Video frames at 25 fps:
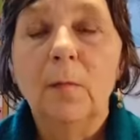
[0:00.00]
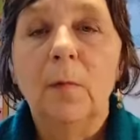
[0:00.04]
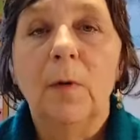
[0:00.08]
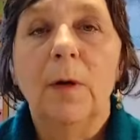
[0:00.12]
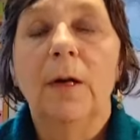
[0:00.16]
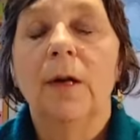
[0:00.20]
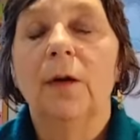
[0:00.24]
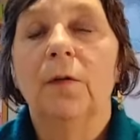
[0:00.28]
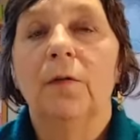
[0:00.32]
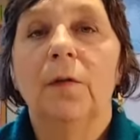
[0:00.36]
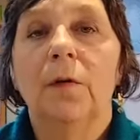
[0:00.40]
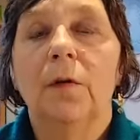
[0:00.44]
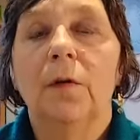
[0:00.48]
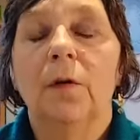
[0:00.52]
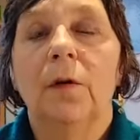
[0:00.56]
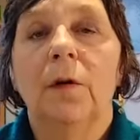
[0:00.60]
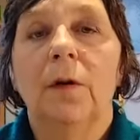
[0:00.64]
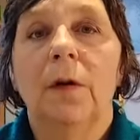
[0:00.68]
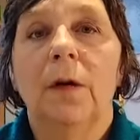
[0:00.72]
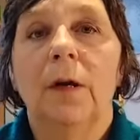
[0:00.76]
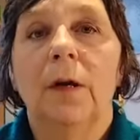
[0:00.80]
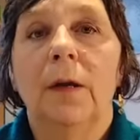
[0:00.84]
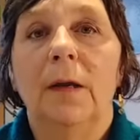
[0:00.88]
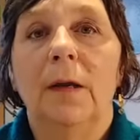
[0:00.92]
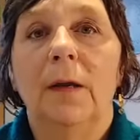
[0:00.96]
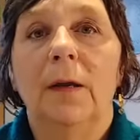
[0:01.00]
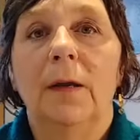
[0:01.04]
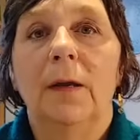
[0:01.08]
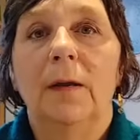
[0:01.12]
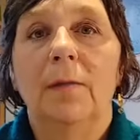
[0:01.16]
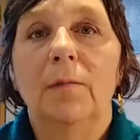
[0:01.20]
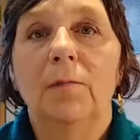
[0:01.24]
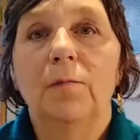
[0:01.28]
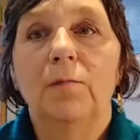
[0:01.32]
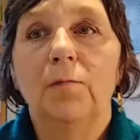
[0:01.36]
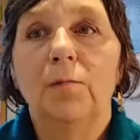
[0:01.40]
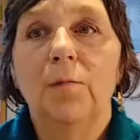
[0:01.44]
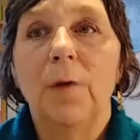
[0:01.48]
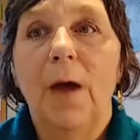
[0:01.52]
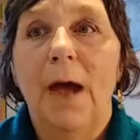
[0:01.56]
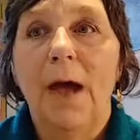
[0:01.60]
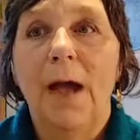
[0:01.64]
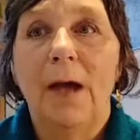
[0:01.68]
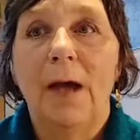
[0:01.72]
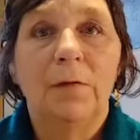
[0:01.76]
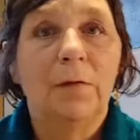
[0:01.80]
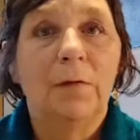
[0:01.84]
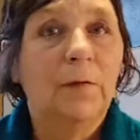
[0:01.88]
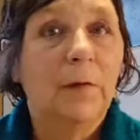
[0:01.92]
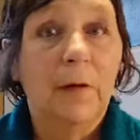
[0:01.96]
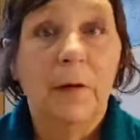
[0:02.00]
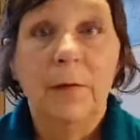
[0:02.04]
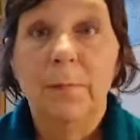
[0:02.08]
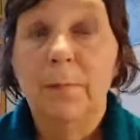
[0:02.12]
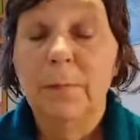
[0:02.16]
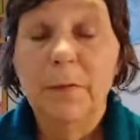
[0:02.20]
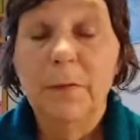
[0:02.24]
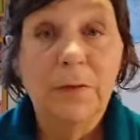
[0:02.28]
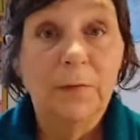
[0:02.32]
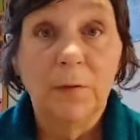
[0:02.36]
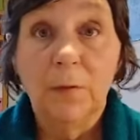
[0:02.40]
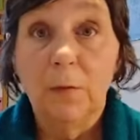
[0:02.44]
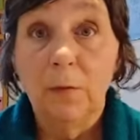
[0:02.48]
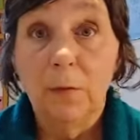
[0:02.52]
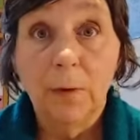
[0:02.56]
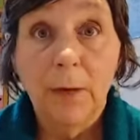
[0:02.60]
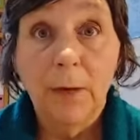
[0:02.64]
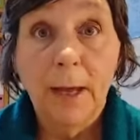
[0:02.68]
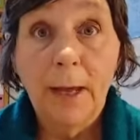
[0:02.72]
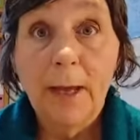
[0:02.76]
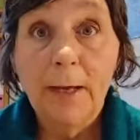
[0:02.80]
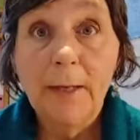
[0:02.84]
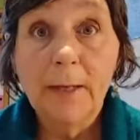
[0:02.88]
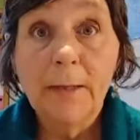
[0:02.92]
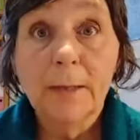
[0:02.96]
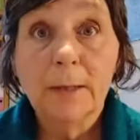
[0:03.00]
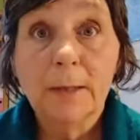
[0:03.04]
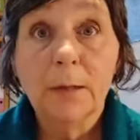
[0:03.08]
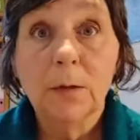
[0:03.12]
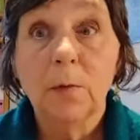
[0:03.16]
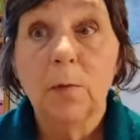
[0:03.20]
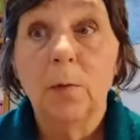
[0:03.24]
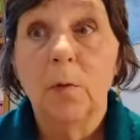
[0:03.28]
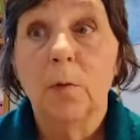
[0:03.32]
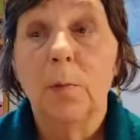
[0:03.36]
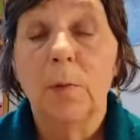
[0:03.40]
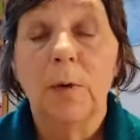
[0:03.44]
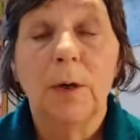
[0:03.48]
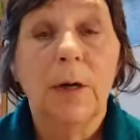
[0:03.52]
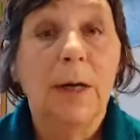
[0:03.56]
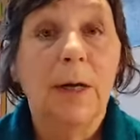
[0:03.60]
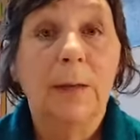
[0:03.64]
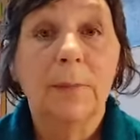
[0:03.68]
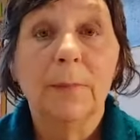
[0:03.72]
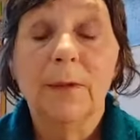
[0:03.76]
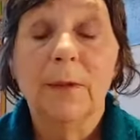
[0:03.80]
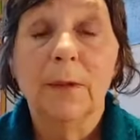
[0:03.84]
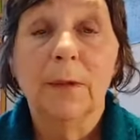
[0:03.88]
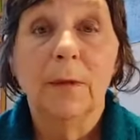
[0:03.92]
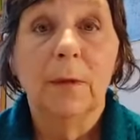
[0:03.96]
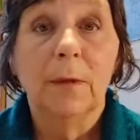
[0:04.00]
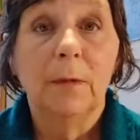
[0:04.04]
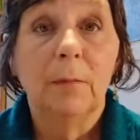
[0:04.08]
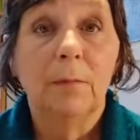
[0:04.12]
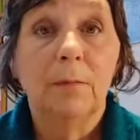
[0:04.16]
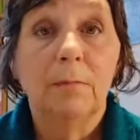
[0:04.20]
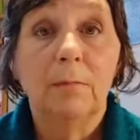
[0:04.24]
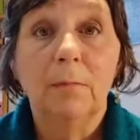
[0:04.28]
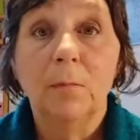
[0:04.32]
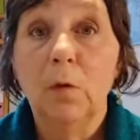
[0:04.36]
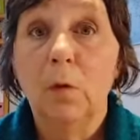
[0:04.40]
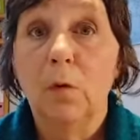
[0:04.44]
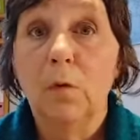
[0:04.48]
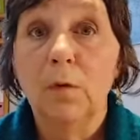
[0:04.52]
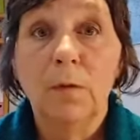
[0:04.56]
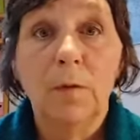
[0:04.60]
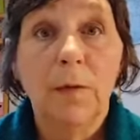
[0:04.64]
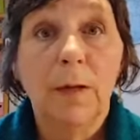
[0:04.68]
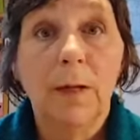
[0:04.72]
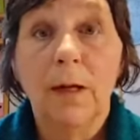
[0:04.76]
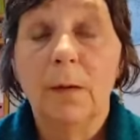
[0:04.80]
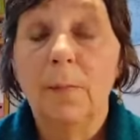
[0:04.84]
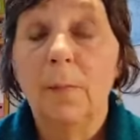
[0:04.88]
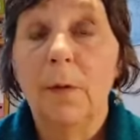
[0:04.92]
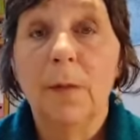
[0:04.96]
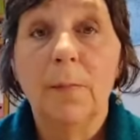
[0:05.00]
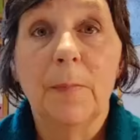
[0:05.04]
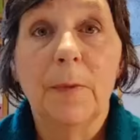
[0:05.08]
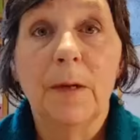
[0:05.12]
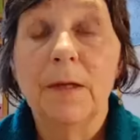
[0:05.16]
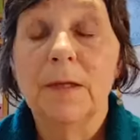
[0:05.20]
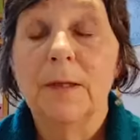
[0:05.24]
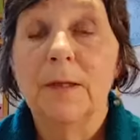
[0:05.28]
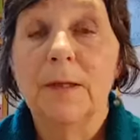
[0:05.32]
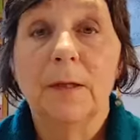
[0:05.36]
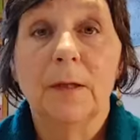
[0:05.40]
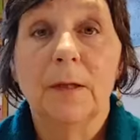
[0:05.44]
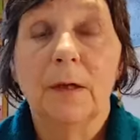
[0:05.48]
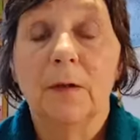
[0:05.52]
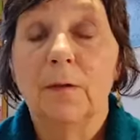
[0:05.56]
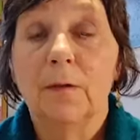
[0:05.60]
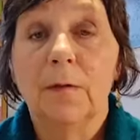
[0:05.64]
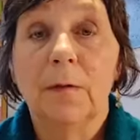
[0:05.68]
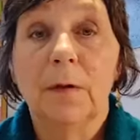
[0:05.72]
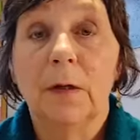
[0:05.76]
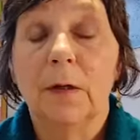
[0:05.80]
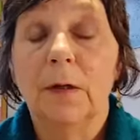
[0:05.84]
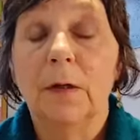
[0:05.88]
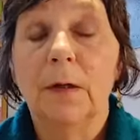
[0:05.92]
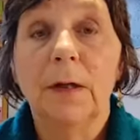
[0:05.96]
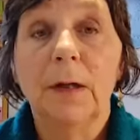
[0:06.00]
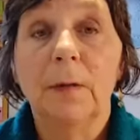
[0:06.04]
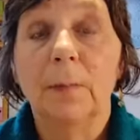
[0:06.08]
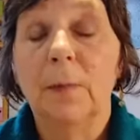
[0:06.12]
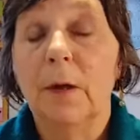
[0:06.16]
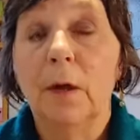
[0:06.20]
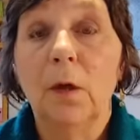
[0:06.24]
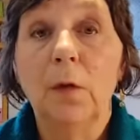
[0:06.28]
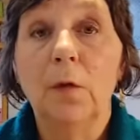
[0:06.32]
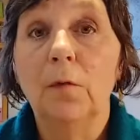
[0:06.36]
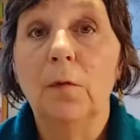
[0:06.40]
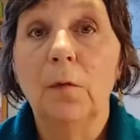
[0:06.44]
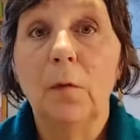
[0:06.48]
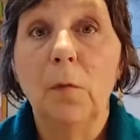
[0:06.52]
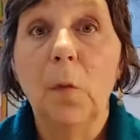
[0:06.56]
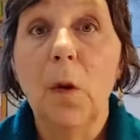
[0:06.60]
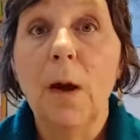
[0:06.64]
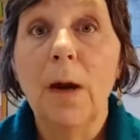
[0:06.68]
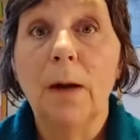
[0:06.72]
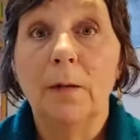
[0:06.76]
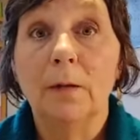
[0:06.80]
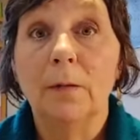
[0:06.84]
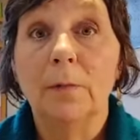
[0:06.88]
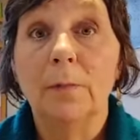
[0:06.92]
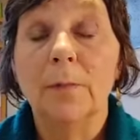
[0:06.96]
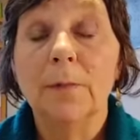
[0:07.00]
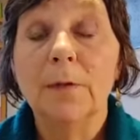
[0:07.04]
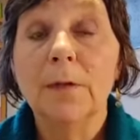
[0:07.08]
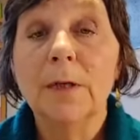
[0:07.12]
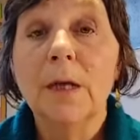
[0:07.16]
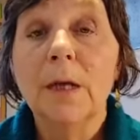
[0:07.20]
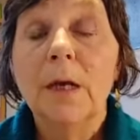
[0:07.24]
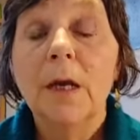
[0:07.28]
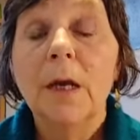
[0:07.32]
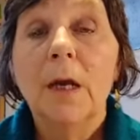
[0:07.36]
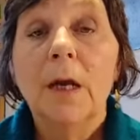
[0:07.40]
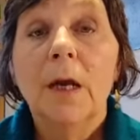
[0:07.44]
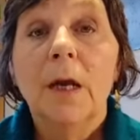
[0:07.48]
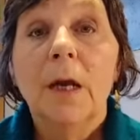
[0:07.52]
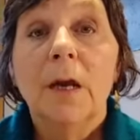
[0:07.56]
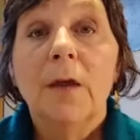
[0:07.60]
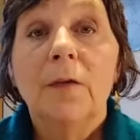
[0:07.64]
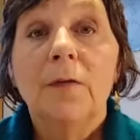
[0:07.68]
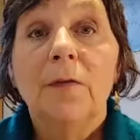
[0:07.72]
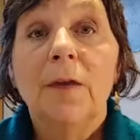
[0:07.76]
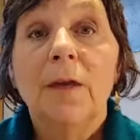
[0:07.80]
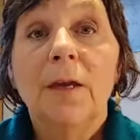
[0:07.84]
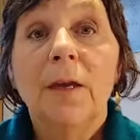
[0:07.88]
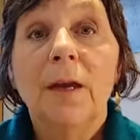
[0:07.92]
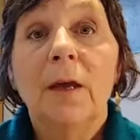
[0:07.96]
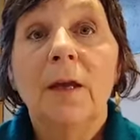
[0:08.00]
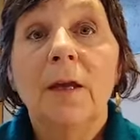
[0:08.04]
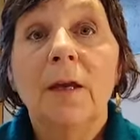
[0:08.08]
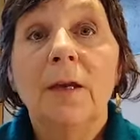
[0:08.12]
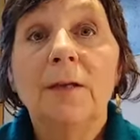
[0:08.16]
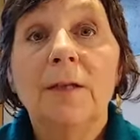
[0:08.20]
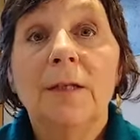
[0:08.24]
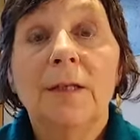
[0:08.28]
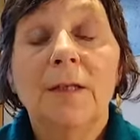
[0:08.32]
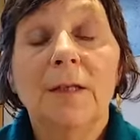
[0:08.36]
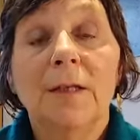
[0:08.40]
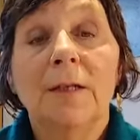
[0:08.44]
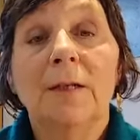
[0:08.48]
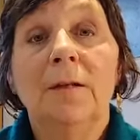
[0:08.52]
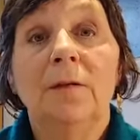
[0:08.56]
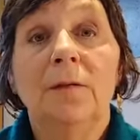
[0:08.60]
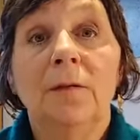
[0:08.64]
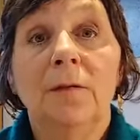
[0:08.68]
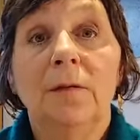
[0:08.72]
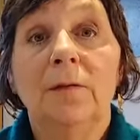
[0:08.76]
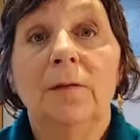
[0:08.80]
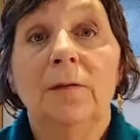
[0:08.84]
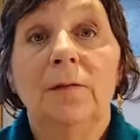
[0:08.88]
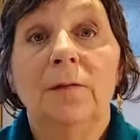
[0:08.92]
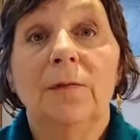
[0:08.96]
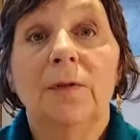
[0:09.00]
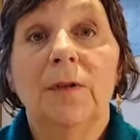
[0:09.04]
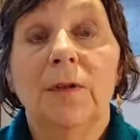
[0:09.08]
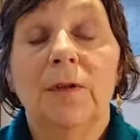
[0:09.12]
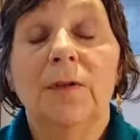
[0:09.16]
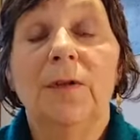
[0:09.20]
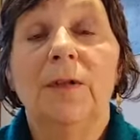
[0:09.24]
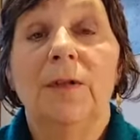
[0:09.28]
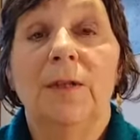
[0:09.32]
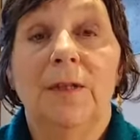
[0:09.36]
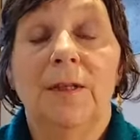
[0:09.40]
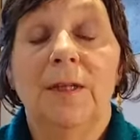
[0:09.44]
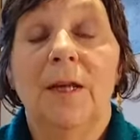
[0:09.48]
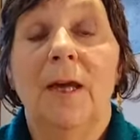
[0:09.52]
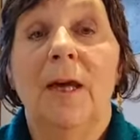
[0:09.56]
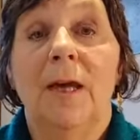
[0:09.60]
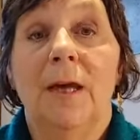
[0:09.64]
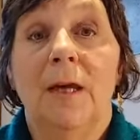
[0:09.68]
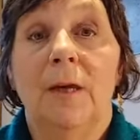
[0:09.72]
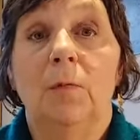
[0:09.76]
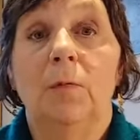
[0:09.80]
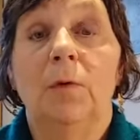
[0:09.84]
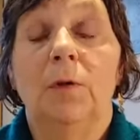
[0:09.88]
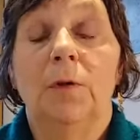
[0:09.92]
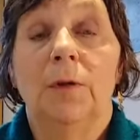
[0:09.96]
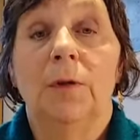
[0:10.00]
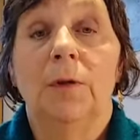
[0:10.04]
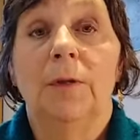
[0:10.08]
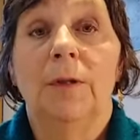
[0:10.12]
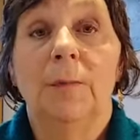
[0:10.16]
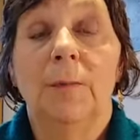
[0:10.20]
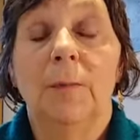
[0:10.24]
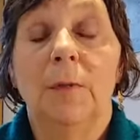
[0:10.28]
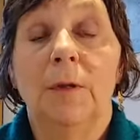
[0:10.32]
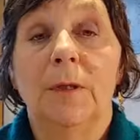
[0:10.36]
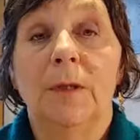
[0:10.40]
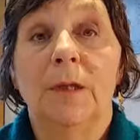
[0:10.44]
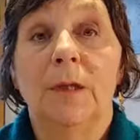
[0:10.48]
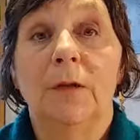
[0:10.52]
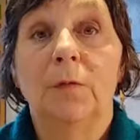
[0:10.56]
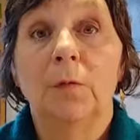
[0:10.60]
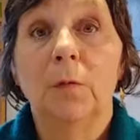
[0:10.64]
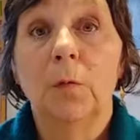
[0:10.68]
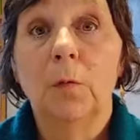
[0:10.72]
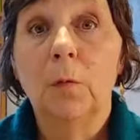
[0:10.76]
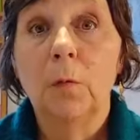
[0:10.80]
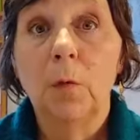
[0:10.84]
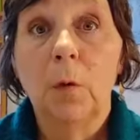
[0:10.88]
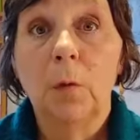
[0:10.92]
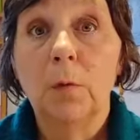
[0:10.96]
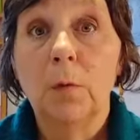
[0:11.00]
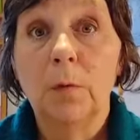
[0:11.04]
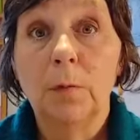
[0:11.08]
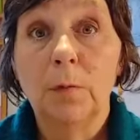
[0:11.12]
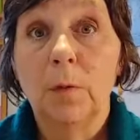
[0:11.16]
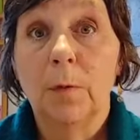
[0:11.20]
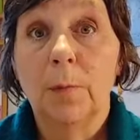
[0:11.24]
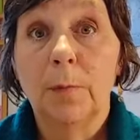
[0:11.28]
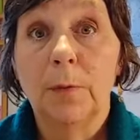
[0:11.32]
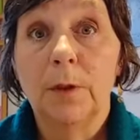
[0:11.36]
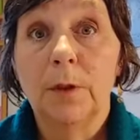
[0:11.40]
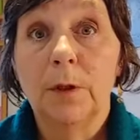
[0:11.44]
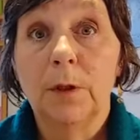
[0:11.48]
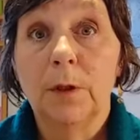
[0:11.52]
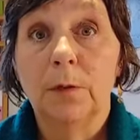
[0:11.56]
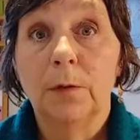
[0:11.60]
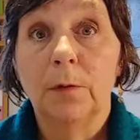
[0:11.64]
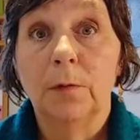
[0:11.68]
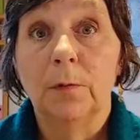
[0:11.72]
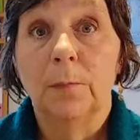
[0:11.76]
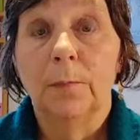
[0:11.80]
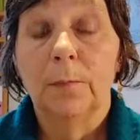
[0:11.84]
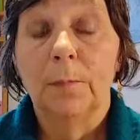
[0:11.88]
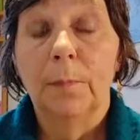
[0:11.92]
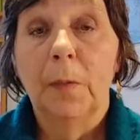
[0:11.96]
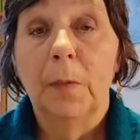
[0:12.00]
whenever I have a very difficult case, or perhaps I'm not feeling at my best and I feel a little bit overwhelmed, then I still, to this day, would ask myself, well, what would Robert do?